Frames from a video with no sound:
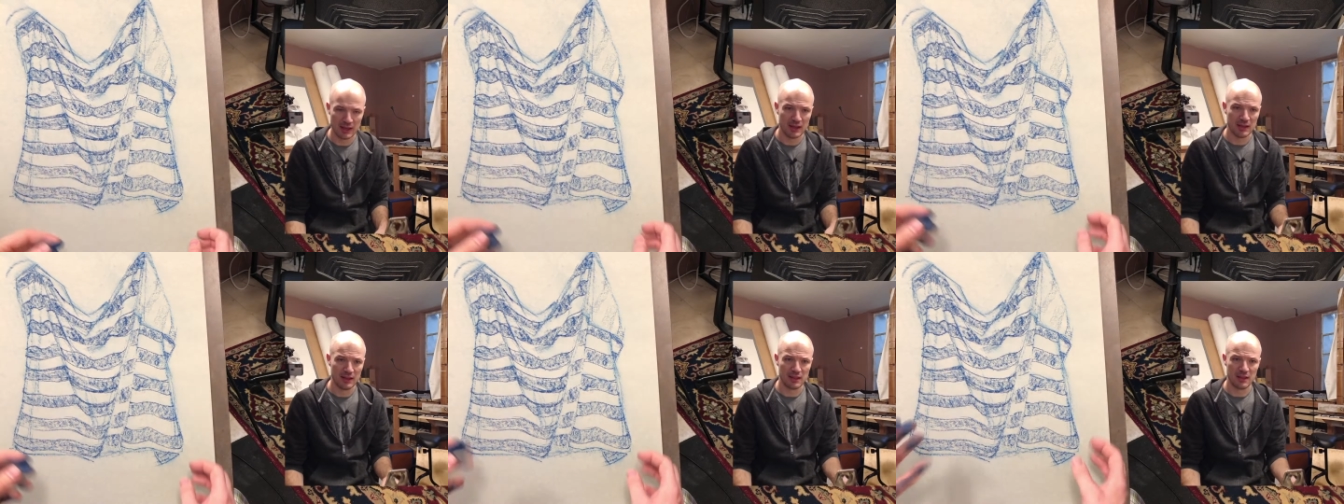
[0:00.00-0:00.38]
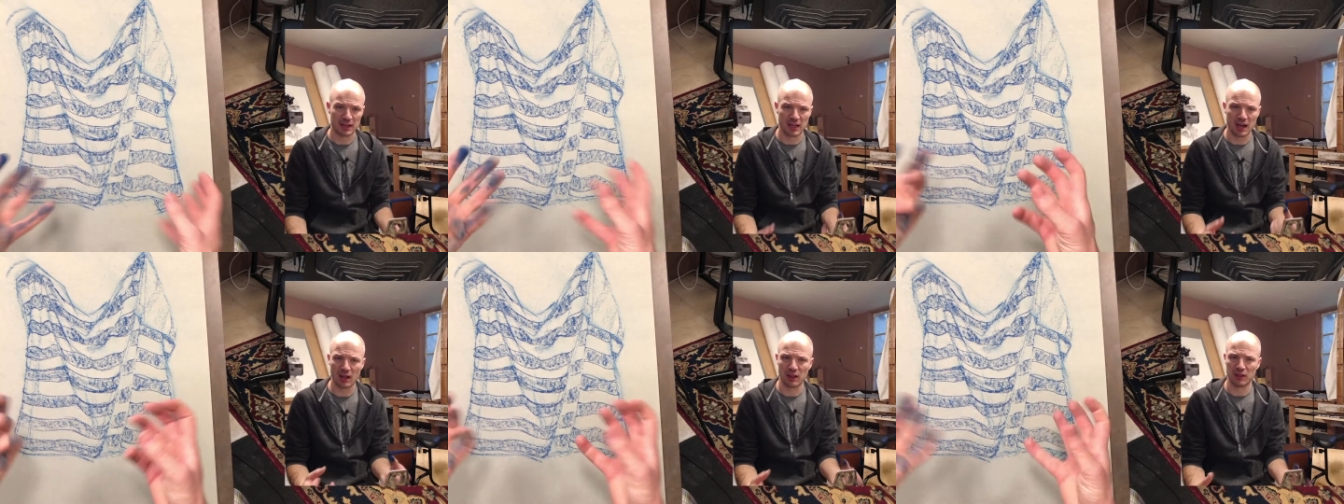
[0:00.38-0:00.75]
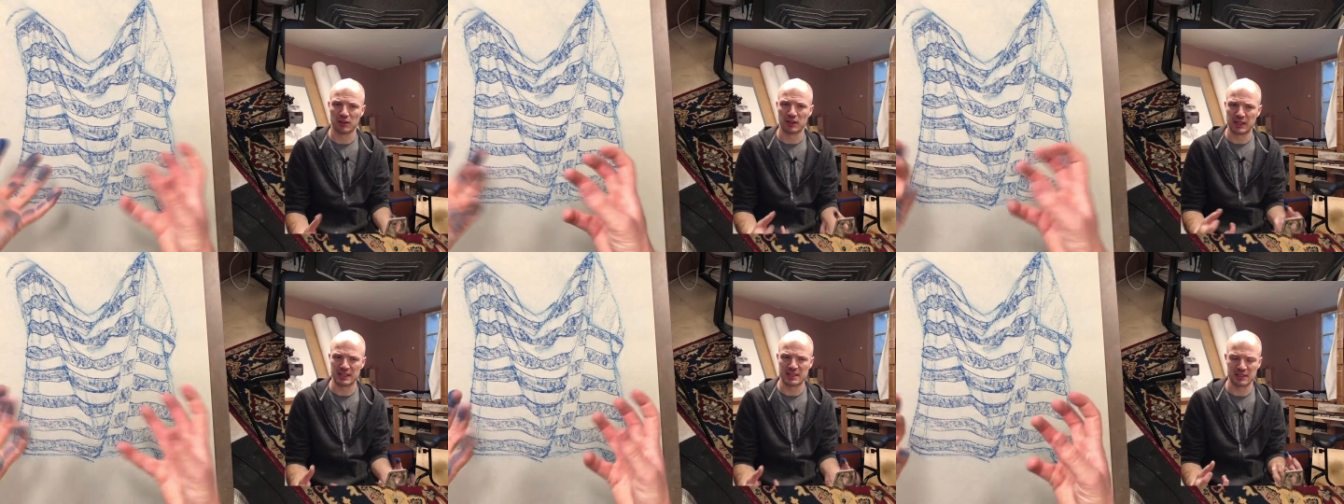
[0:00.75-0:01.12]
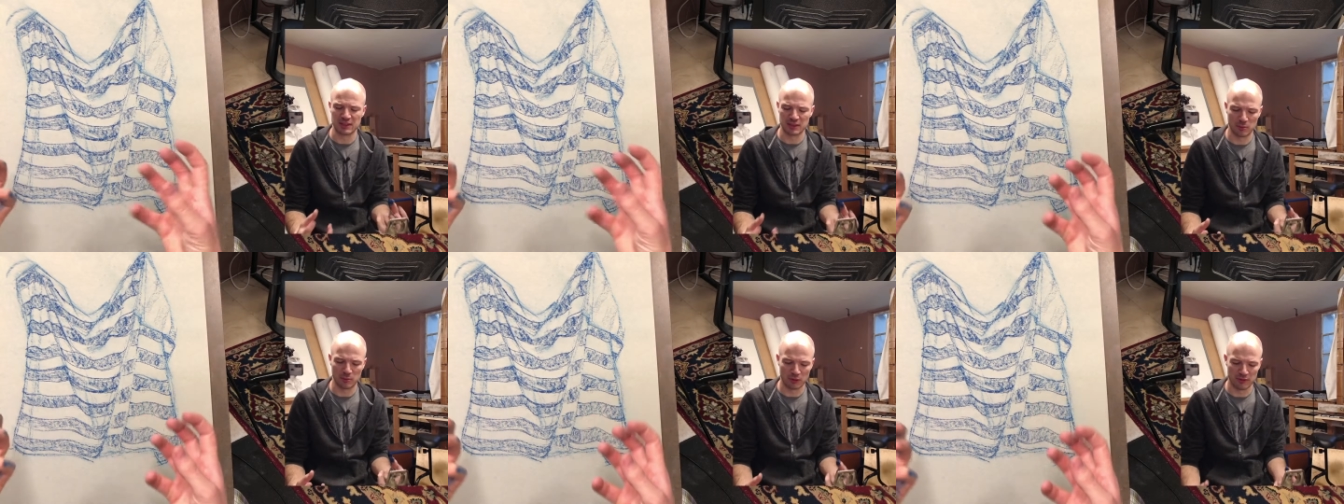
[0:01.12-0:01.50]
The color gets a
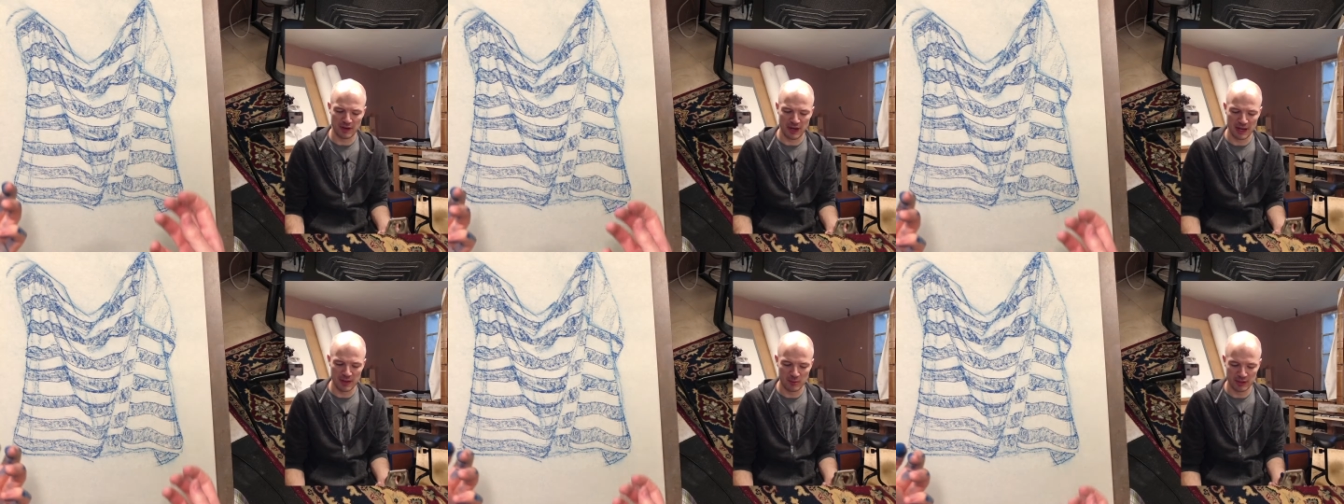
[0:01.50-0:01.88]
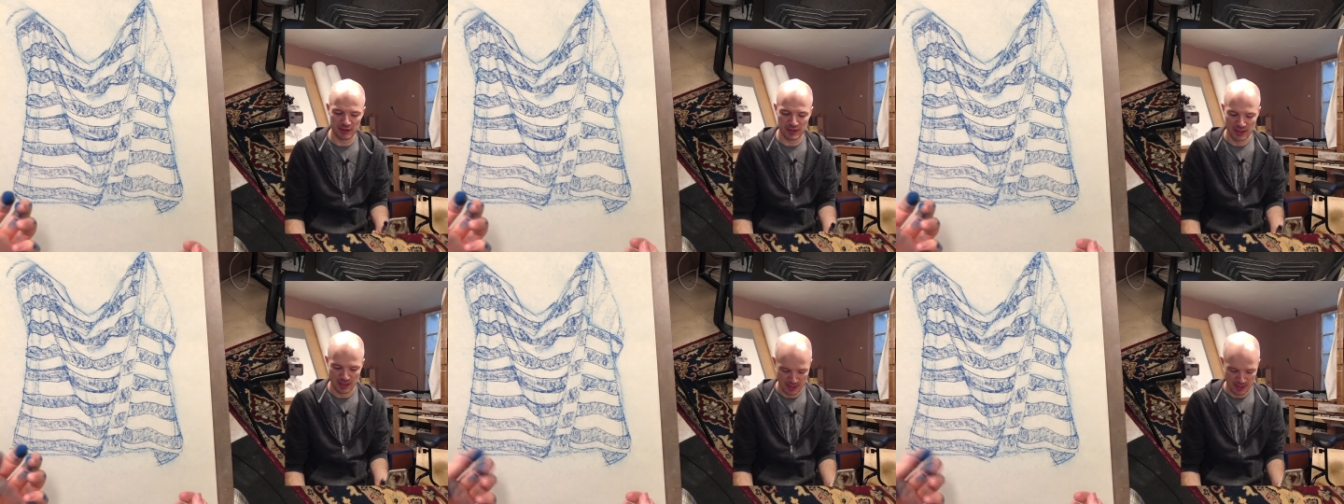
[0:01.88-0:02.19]
little more vibrant,